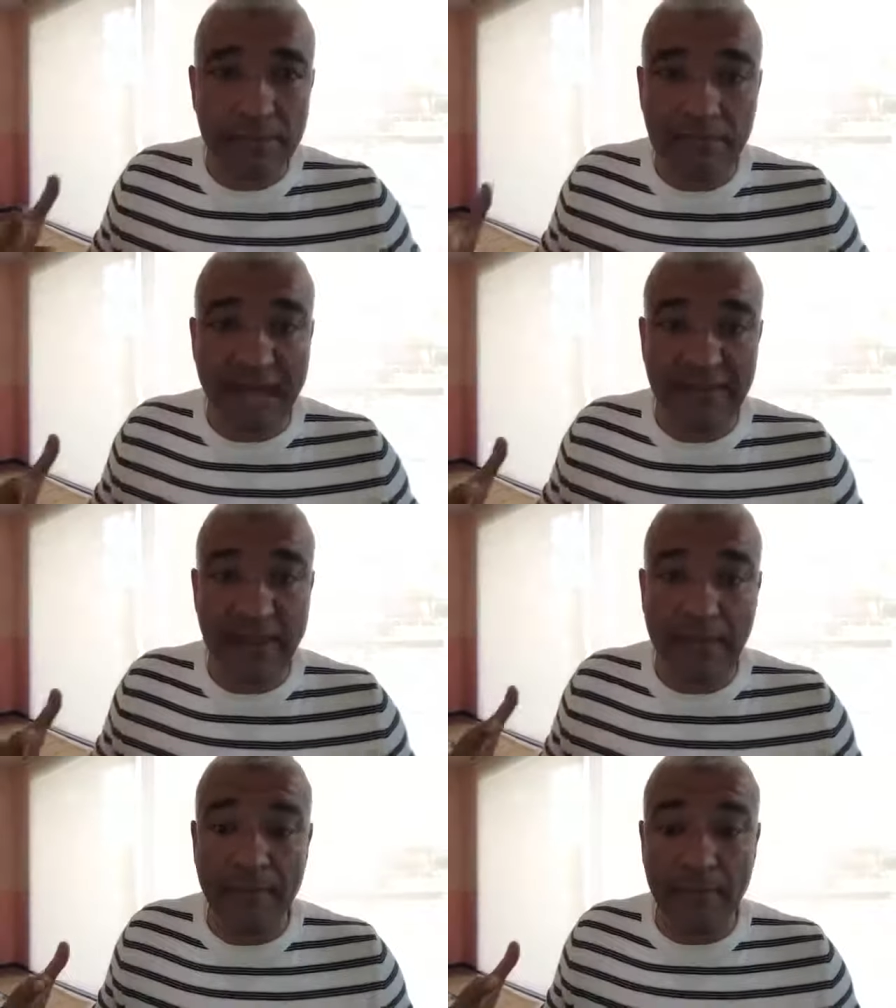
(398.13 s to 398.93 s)
that
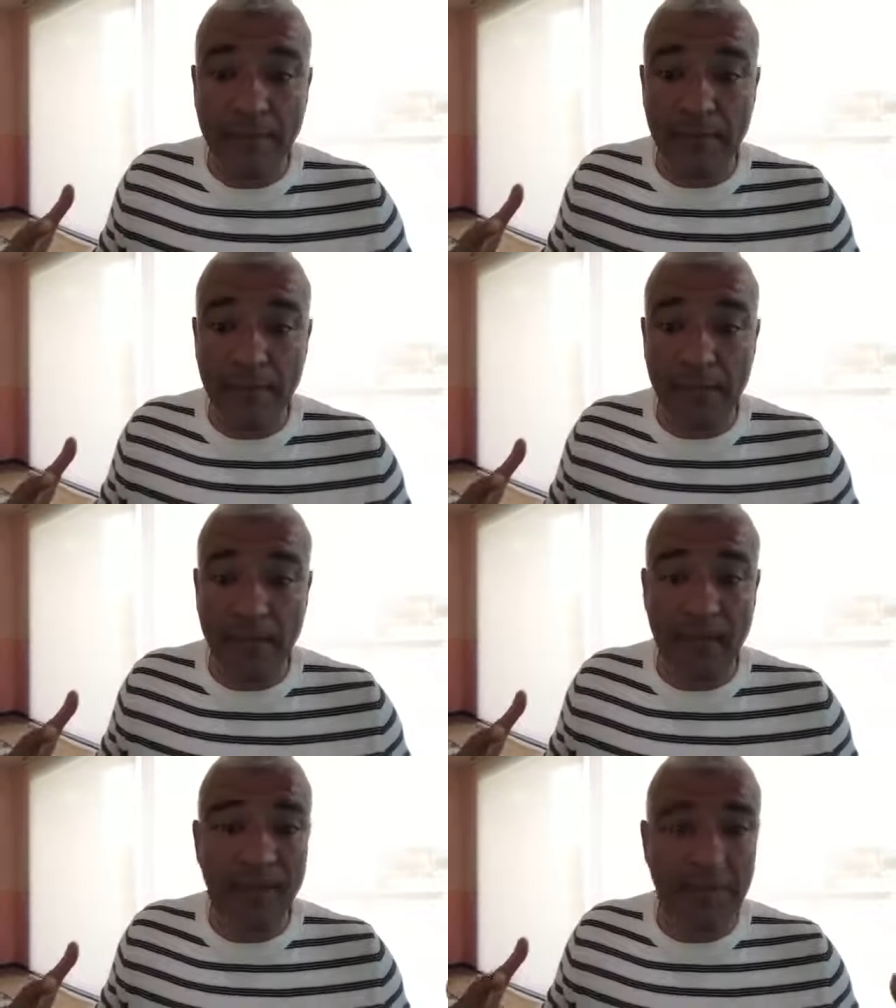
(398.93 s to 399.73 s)
type of people
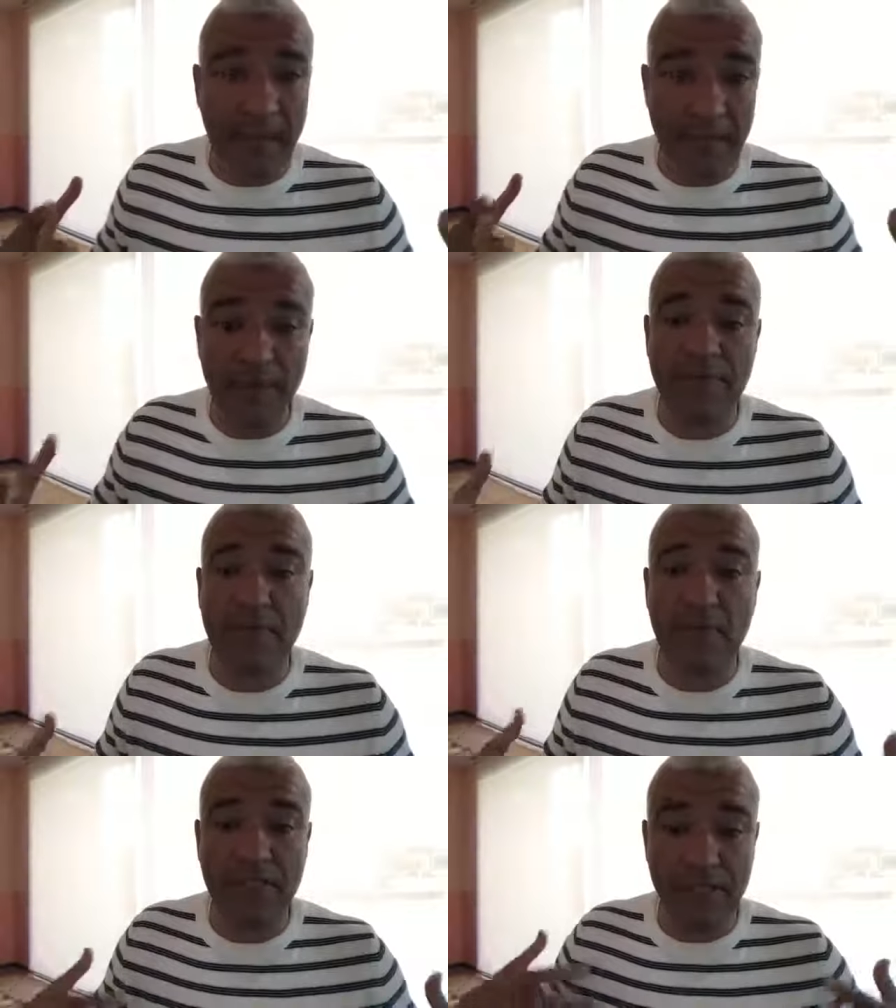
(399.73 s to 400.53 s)
if that
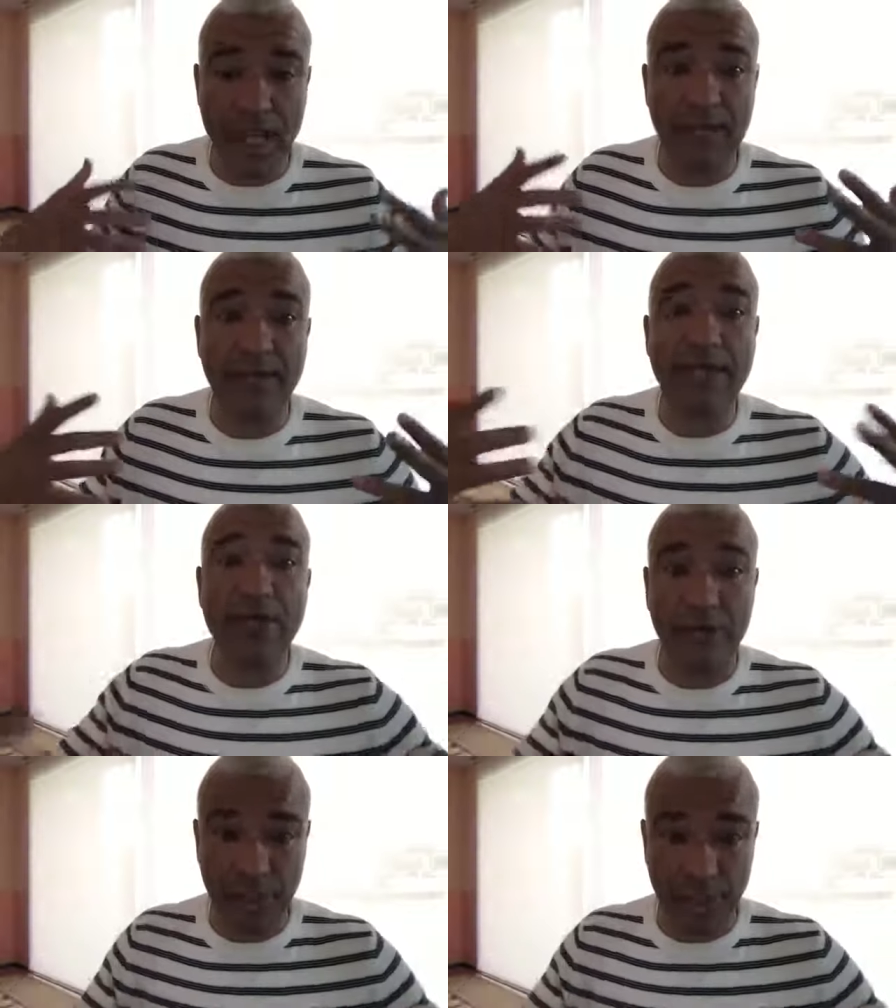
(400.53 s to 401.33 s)
people is not
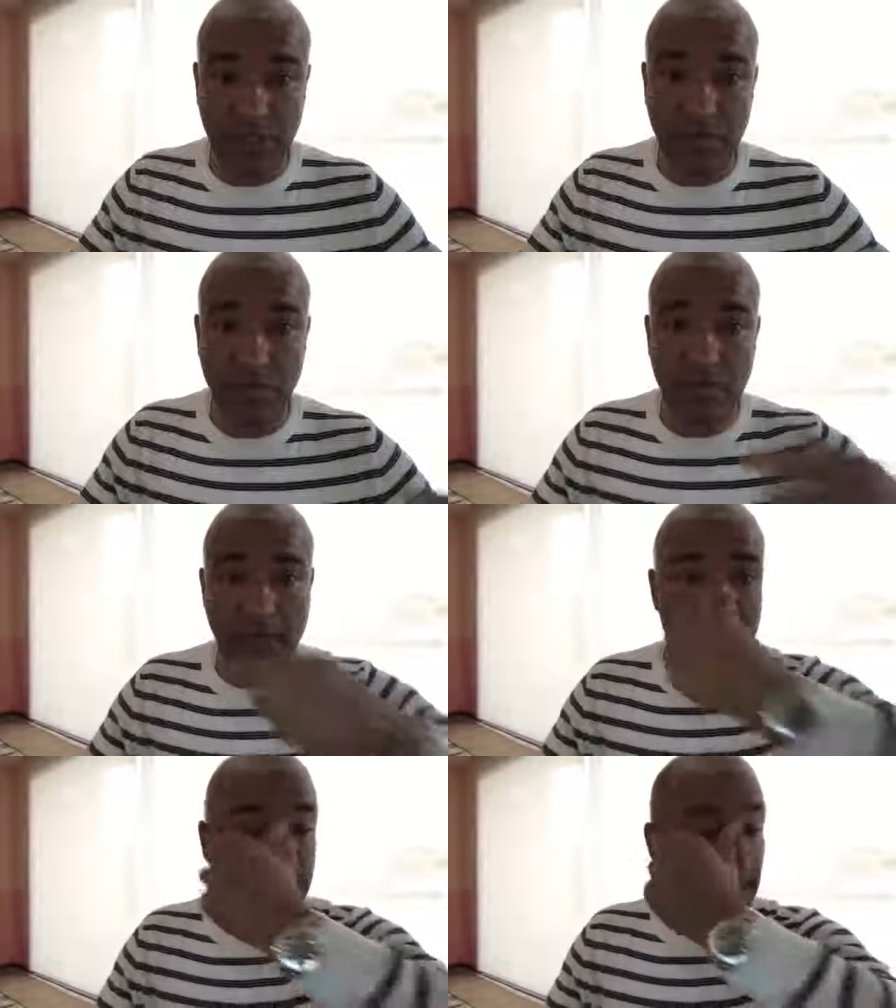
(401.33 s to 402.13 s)
encouraging you, right?